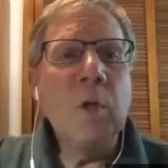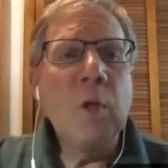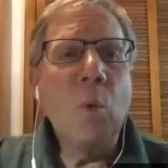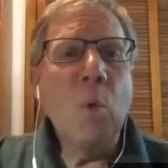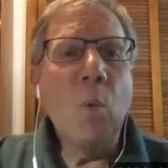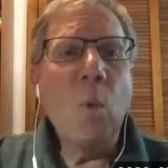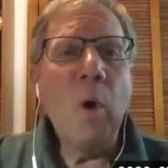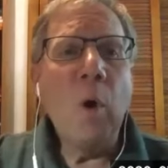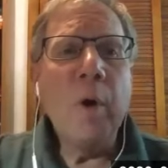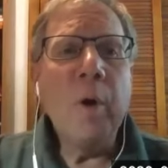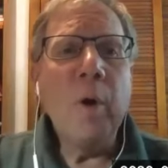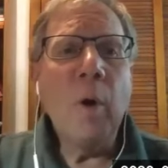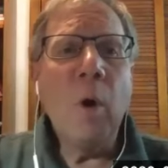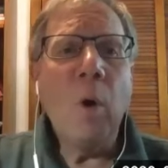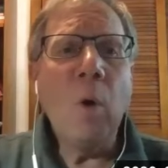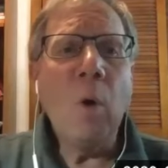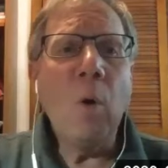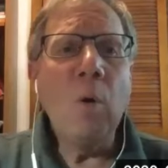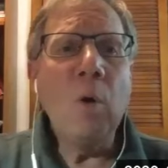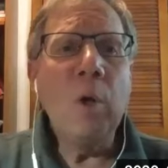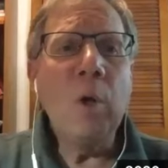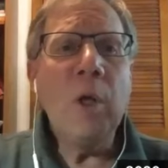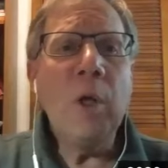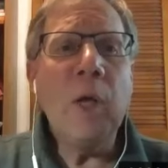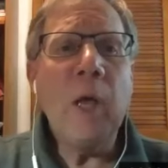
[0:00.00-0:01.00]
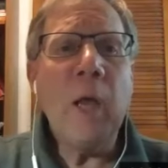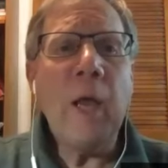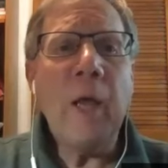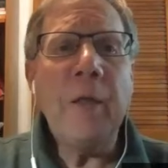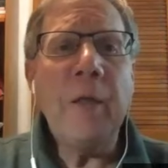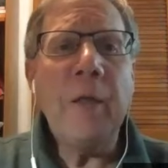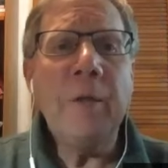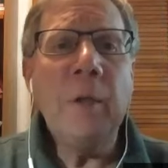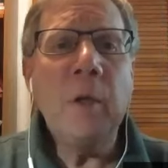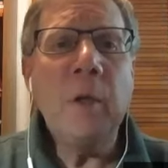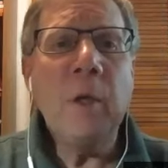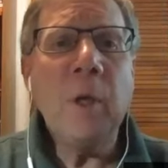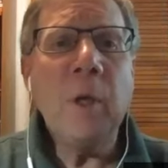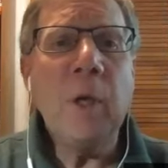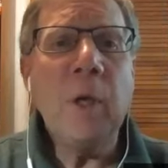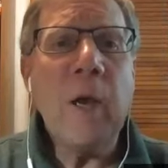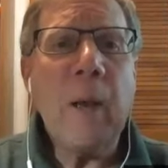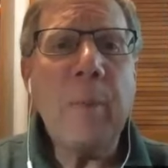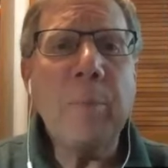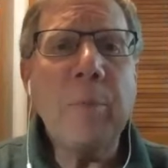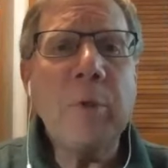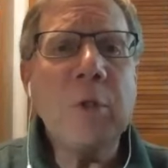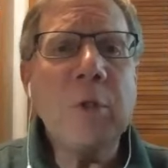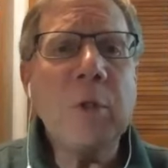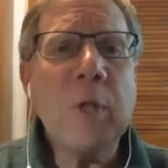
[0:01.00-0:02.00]
the one holy Catholic and
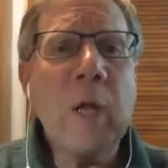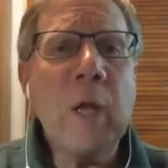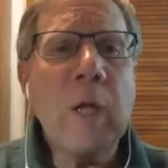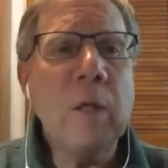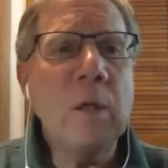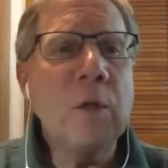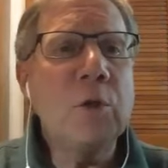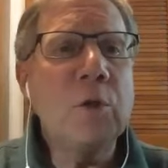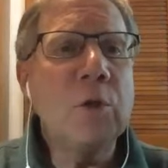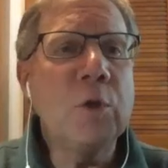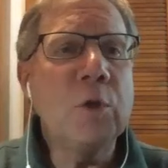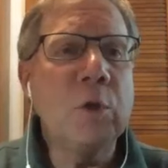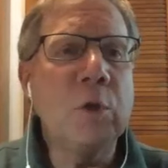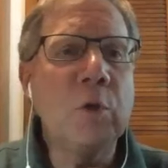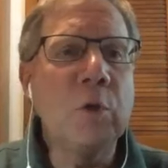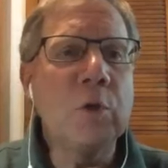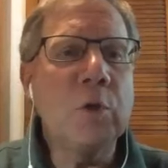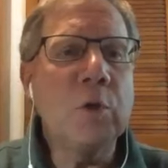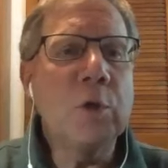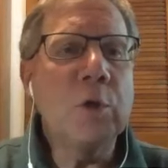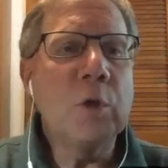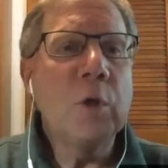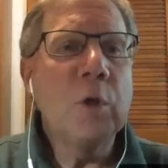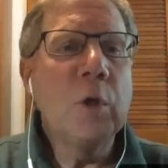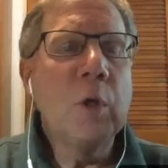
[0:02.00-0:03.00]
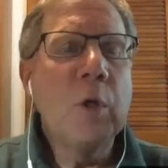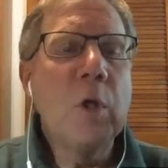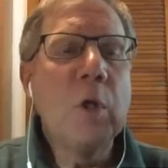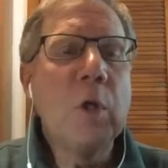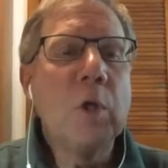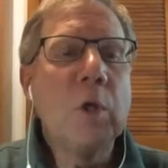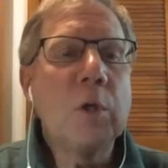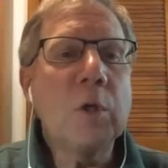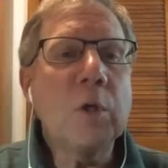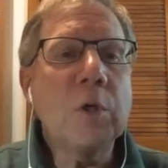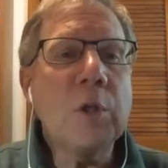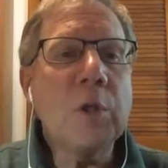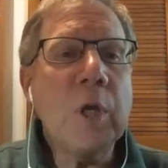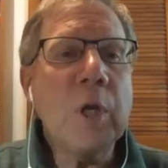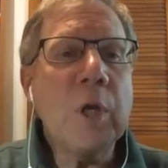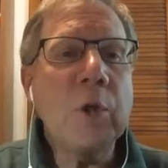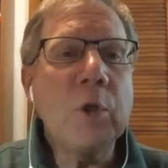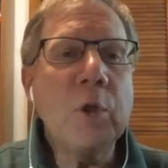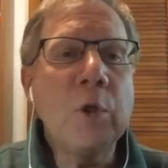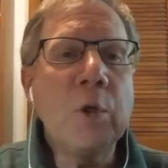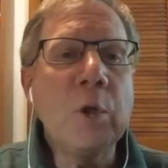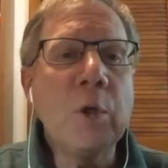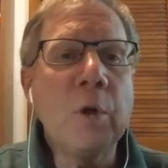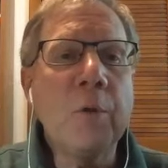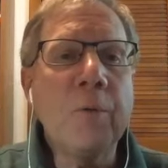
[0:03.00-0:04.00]
Apostolic Church, the
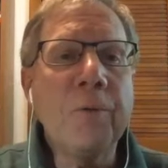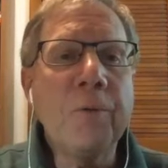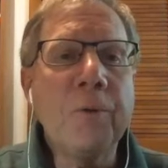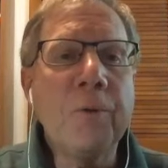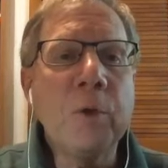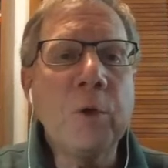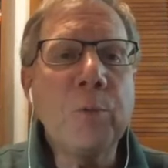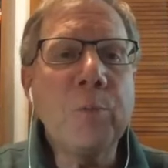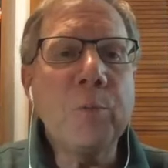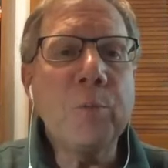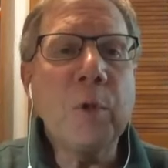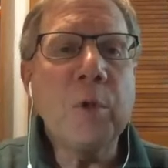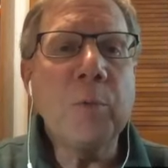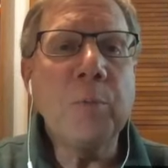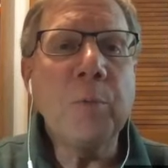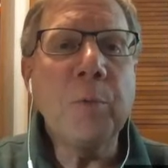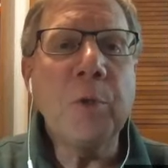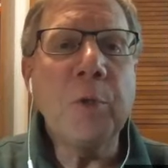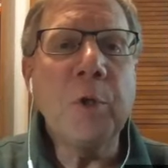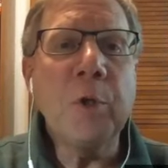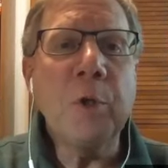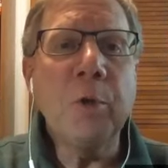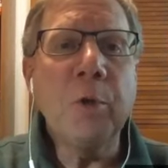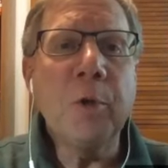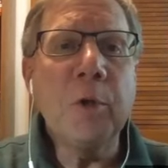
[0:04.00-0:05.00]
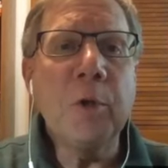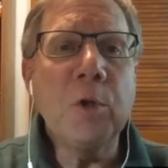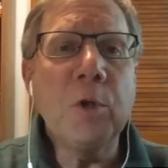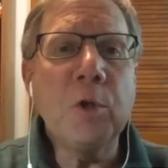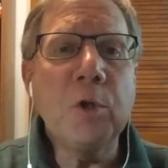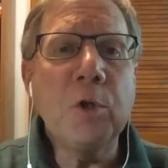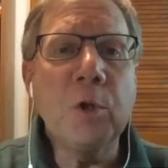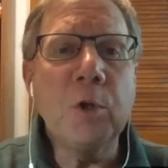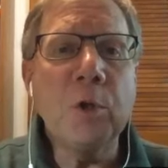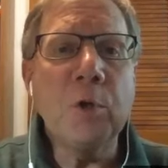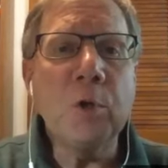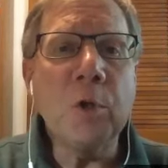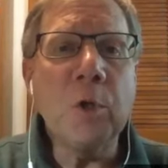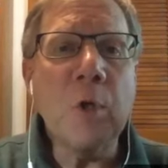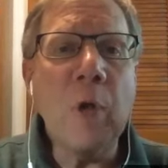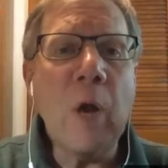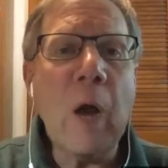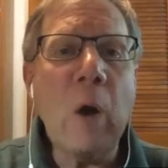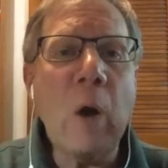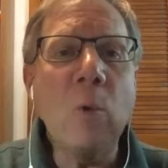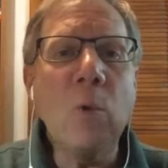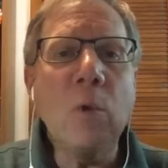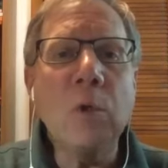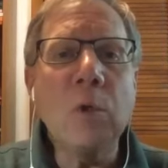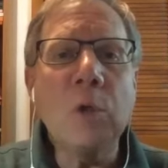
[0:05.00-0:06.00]
session of First Presbyterian Church
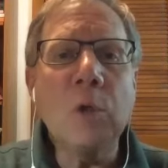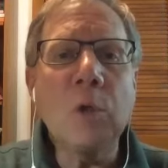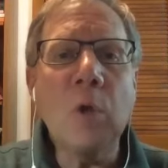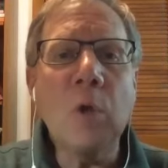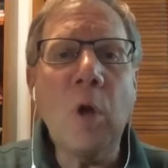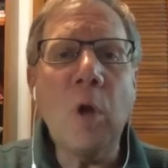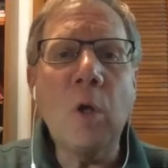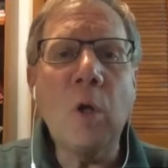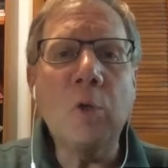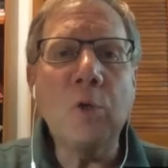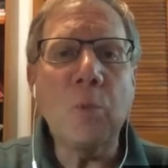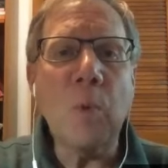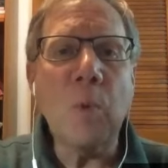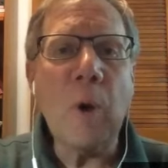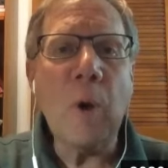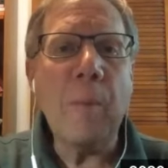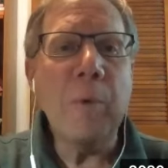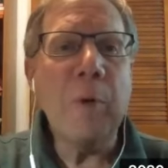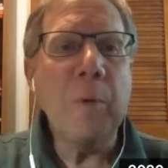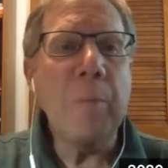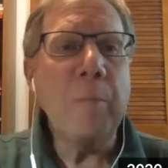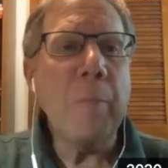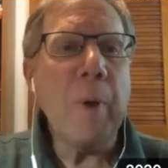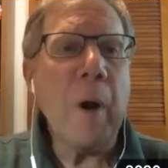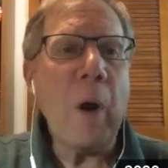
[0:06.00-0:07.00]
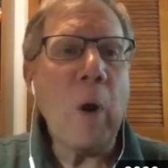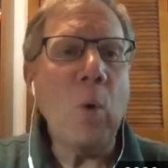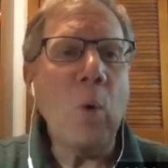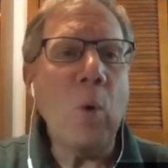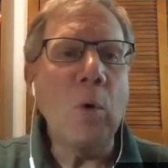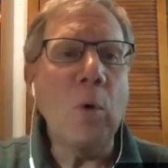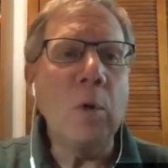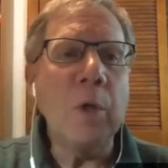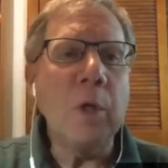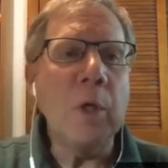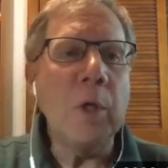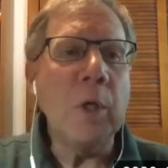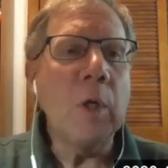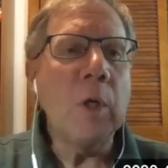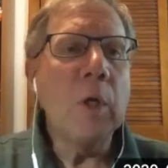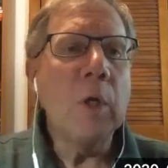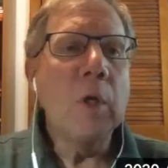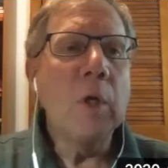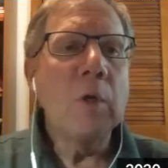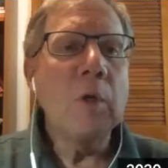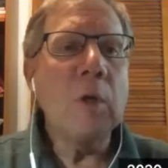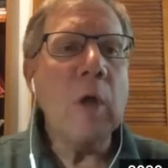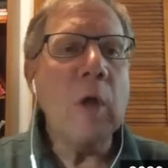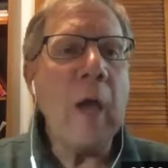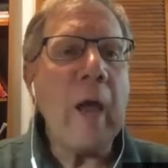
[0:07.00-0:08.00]
now installs Robin Bowerly
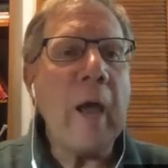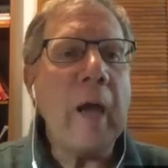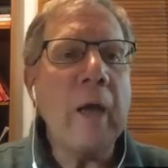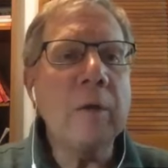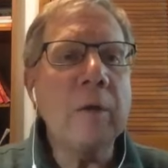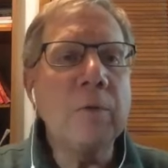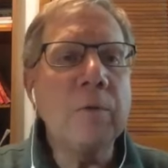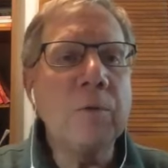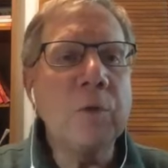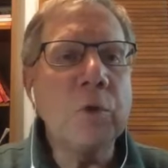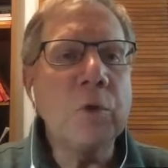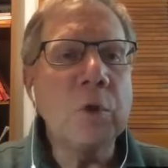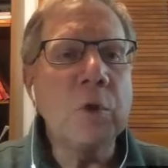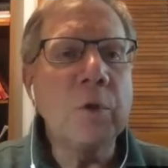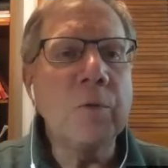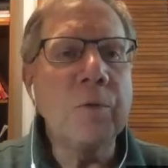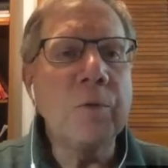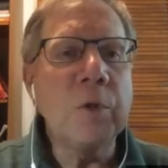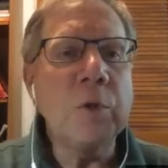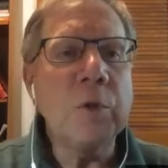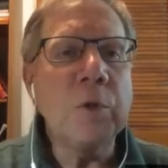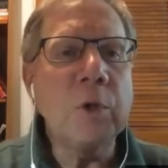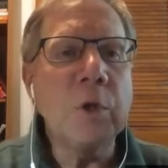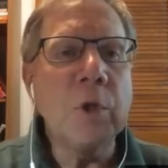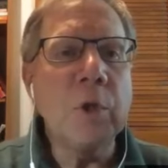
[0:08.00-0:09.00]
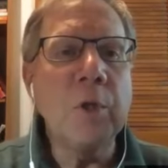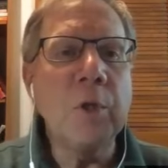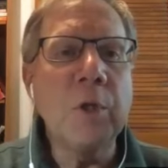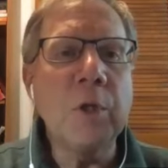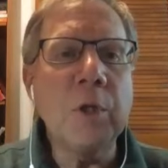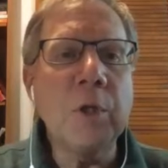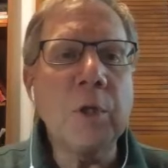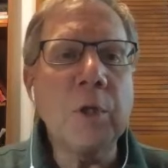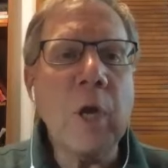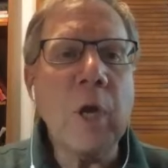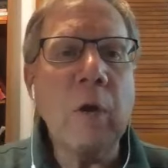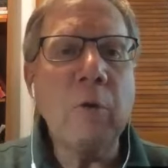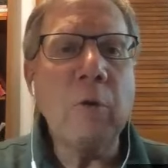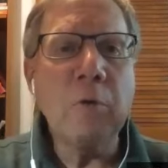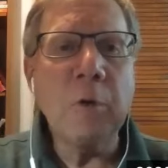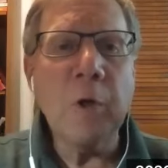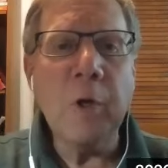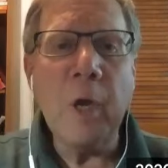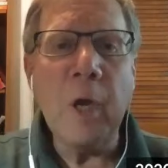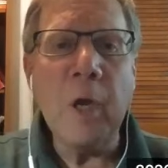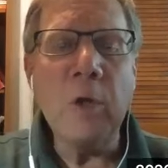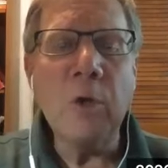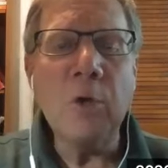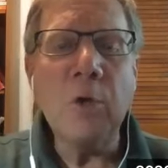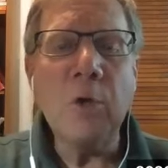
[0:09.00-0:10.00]
to active service in this
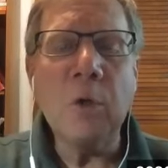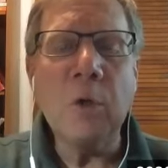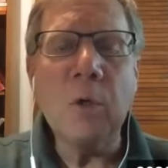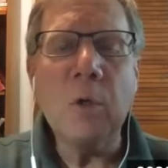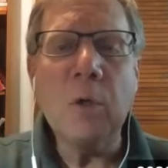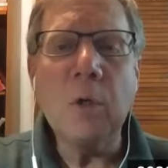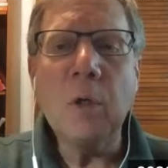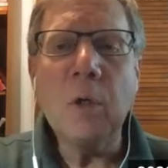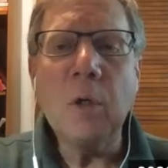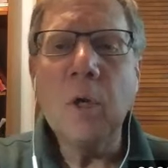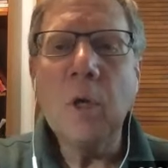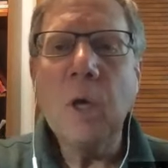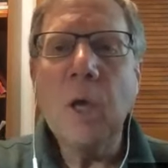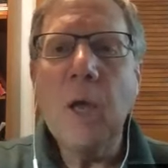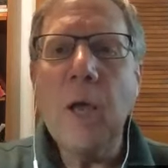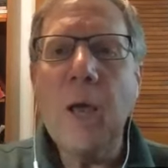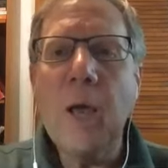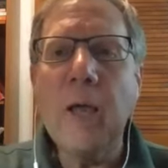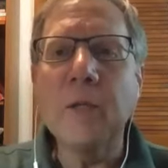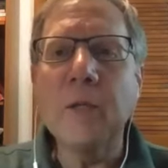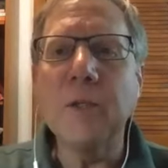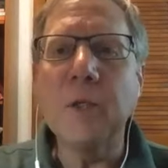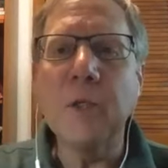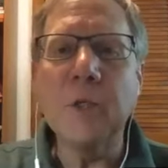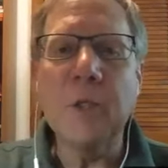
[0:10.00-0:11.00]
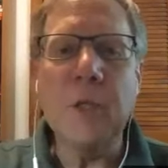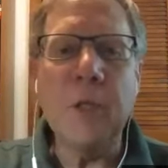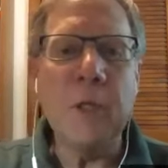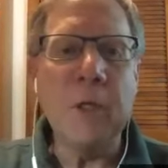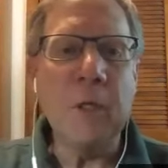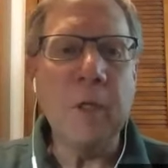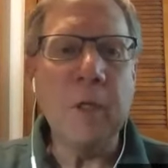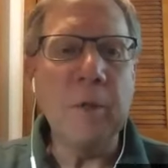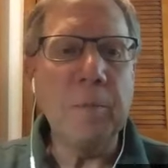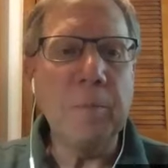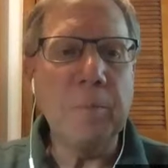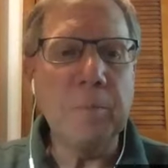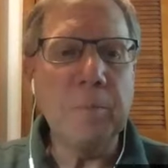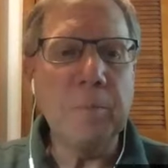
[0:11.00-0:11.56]
congregation as a deacon.